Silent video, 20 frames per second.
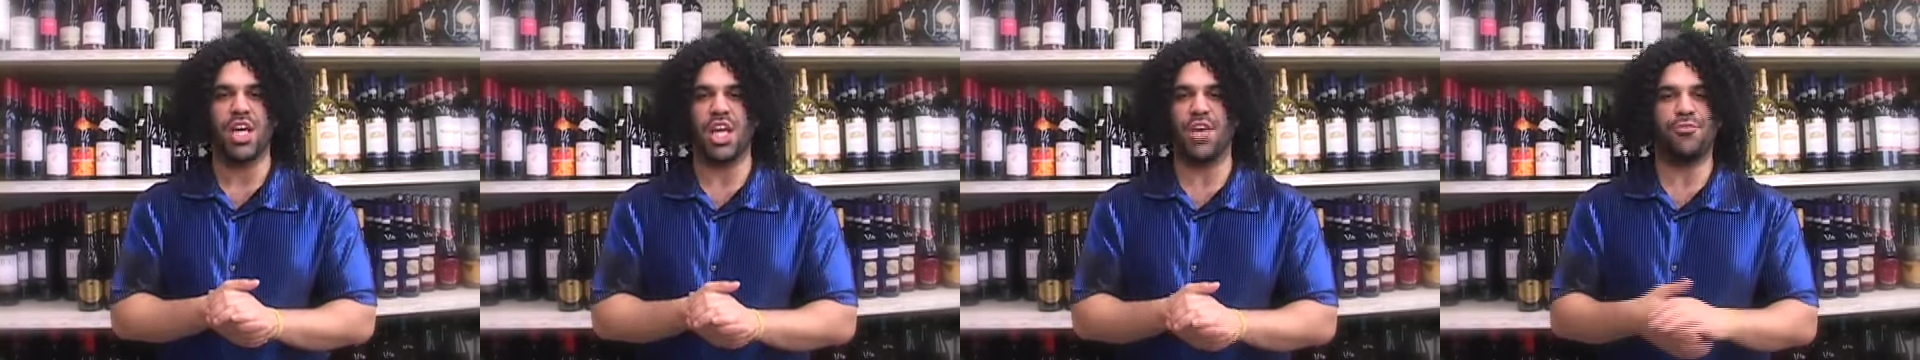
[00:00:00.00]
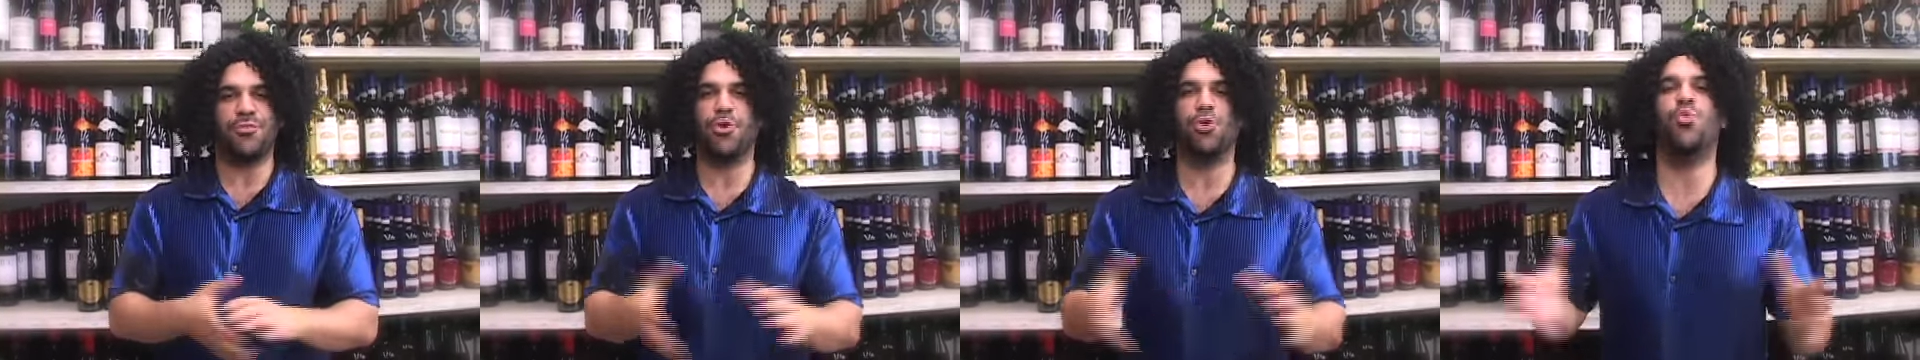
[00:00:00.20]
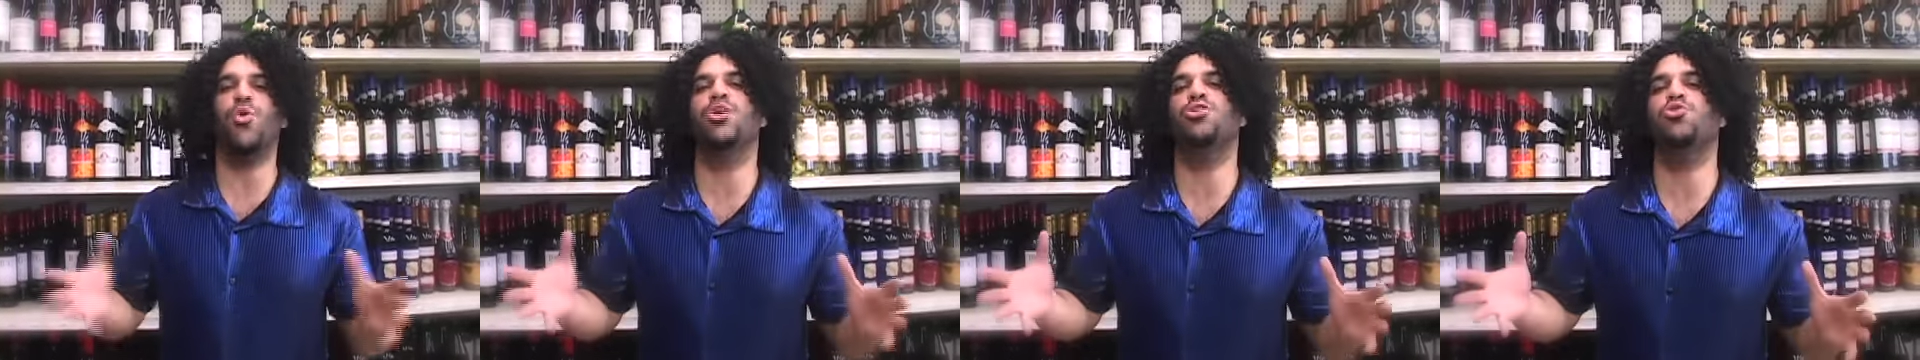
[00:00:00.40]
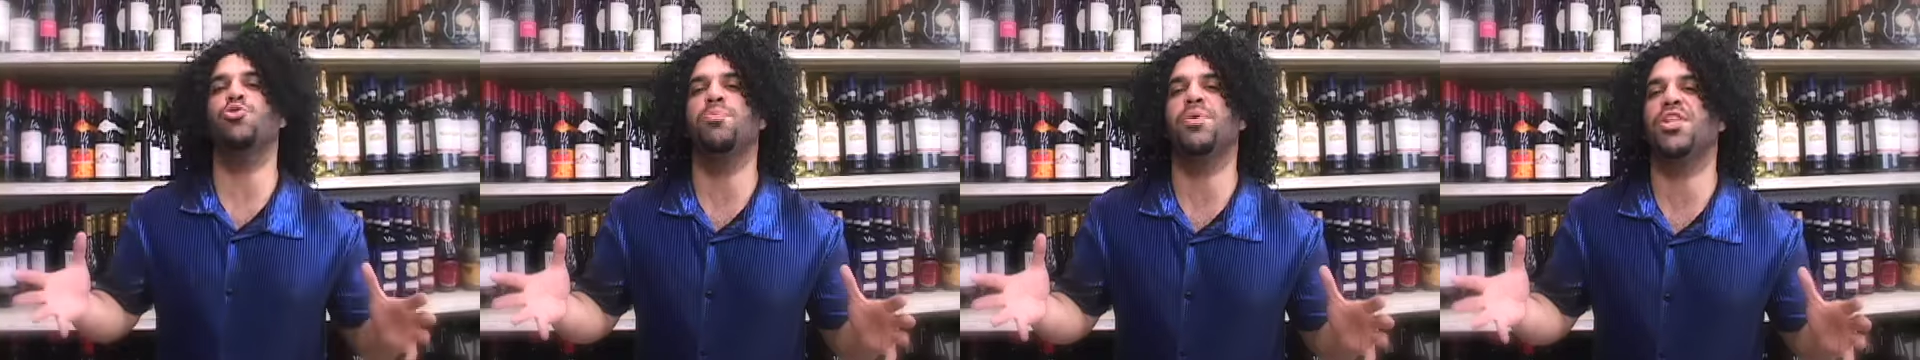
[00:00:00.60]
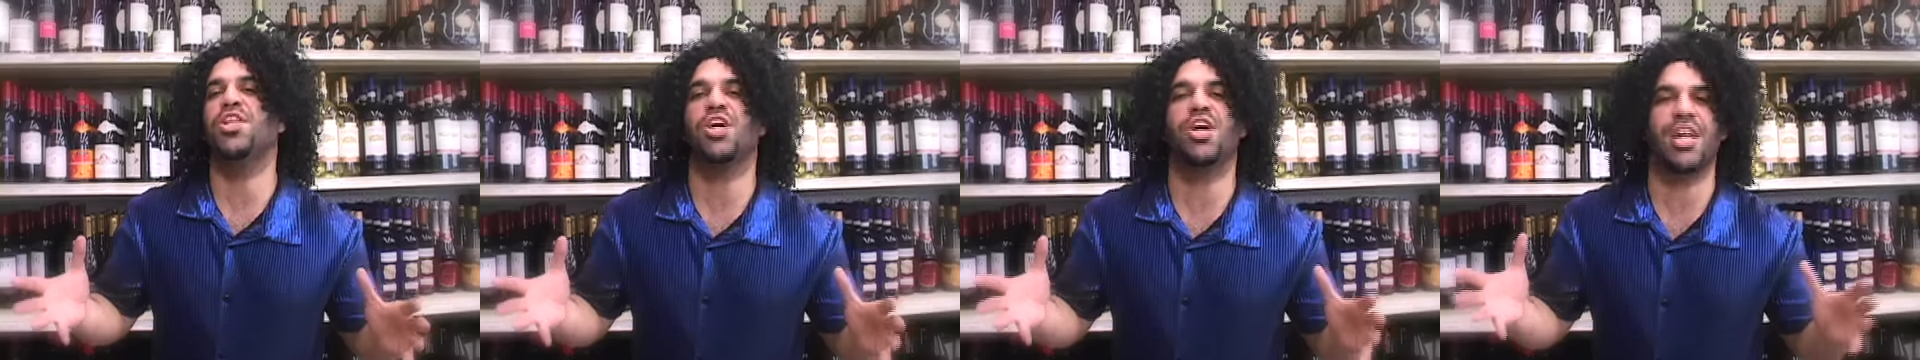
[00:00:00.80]
if you want to
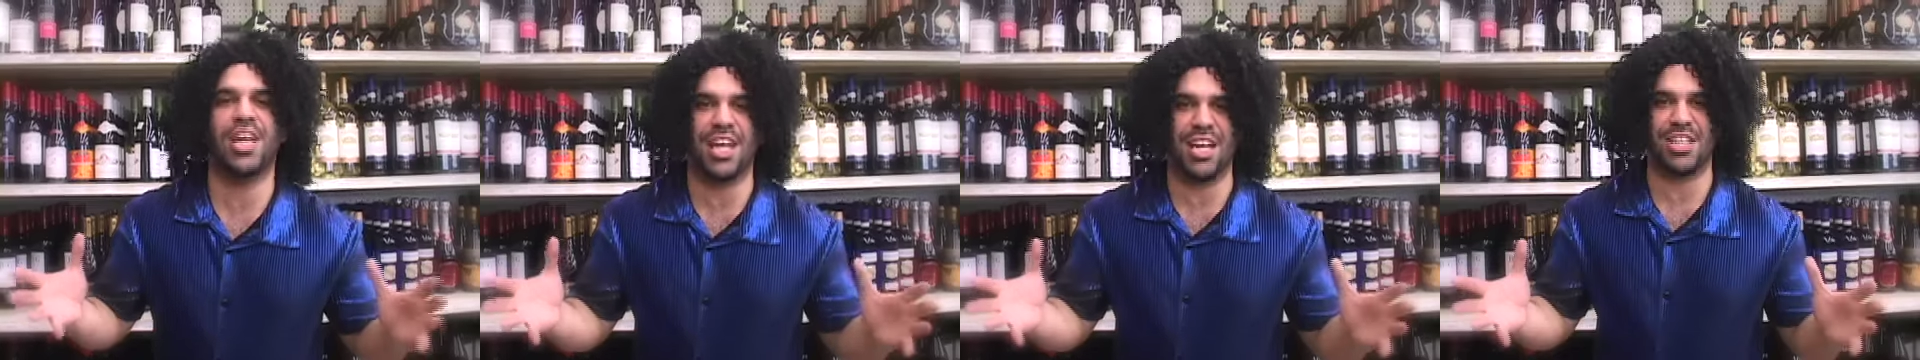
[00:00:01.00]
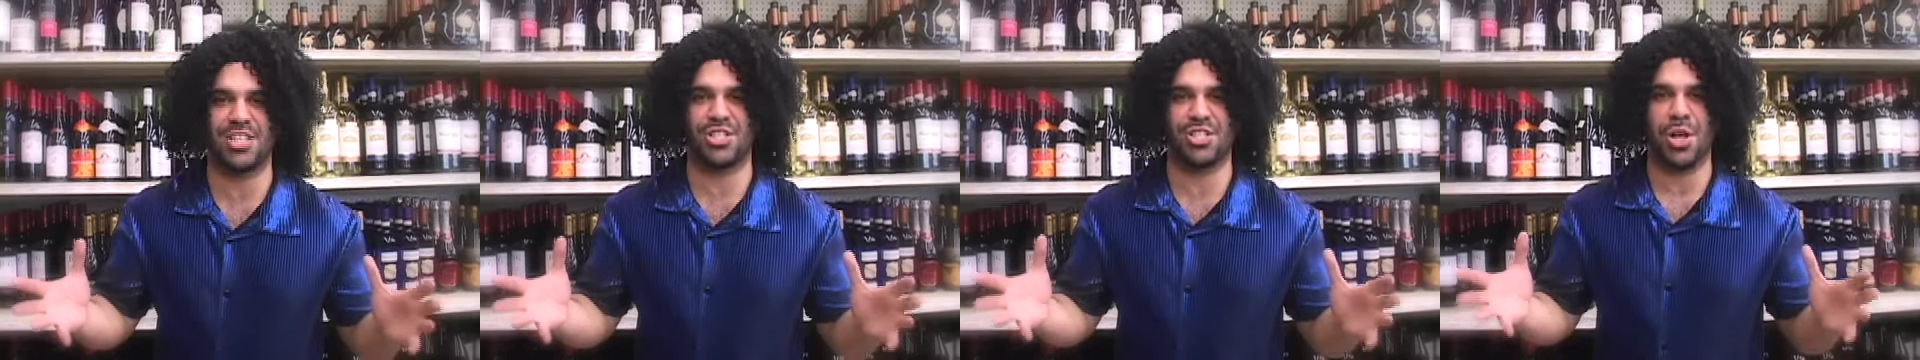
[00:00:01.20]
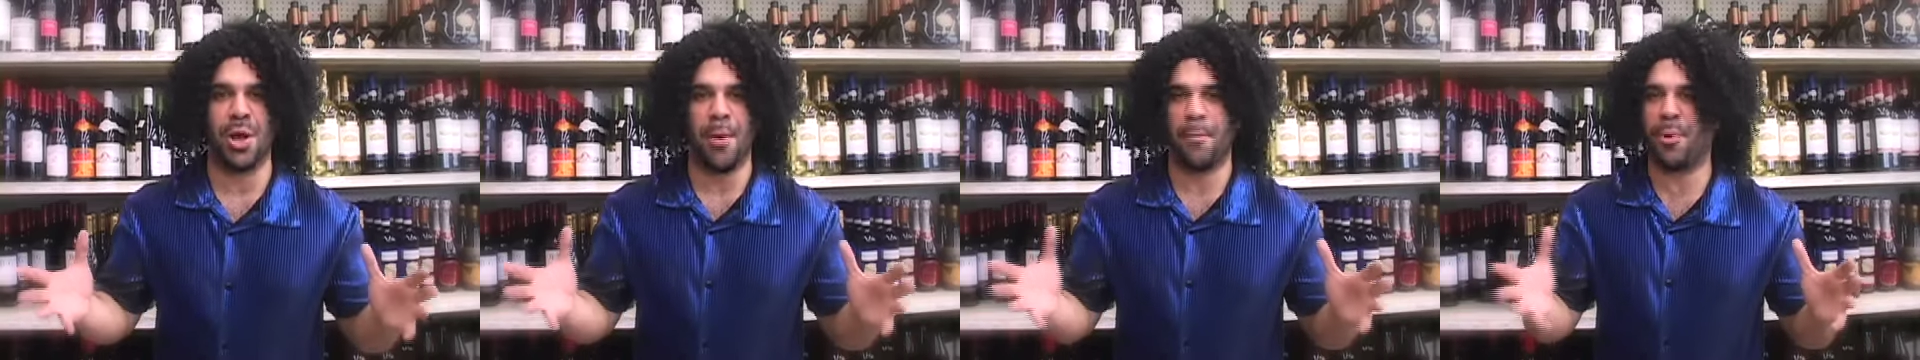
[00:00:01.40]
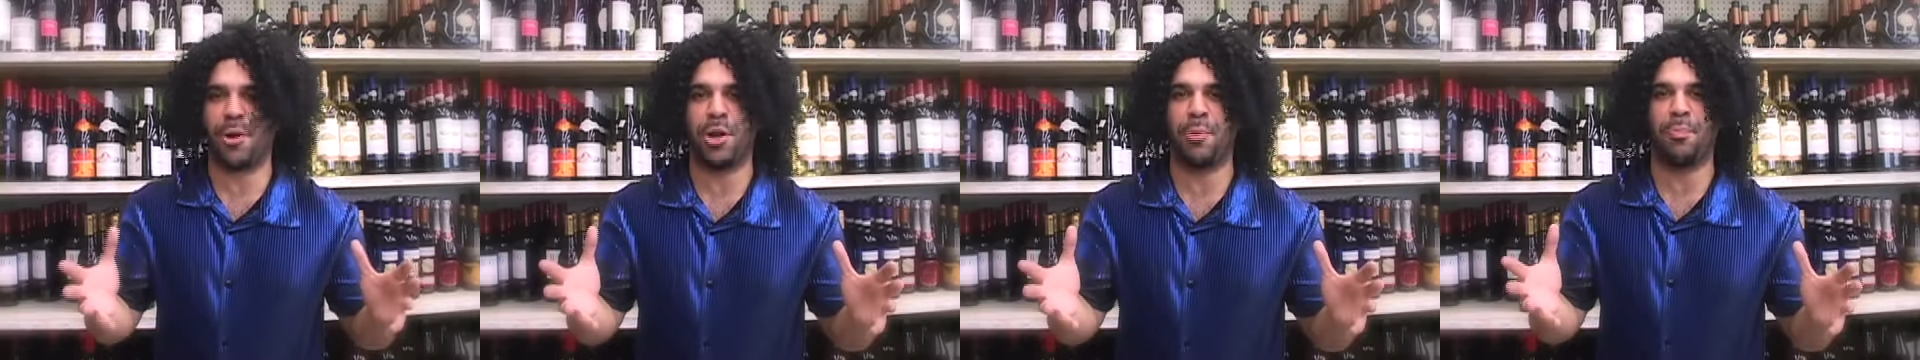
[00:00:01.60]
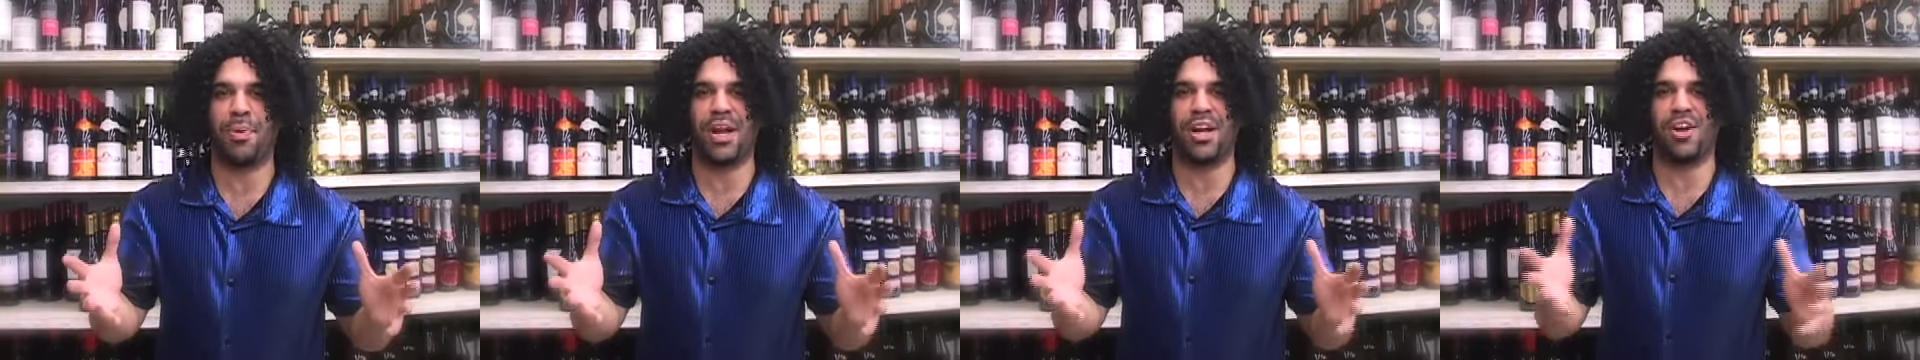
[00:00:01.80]
be the greatest
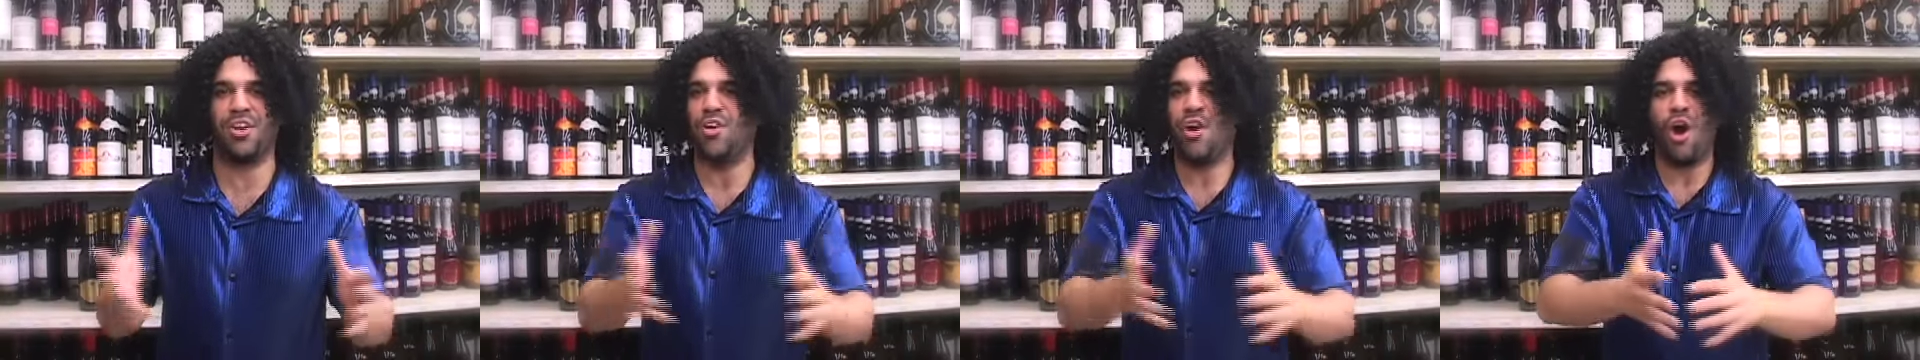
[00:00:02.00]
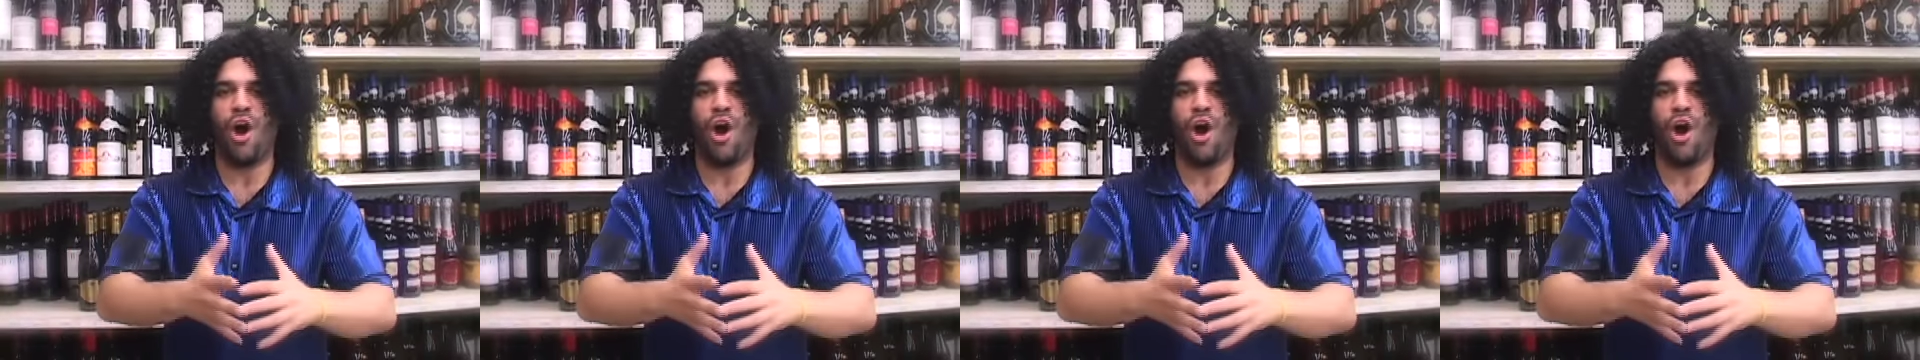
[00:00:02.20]
party planner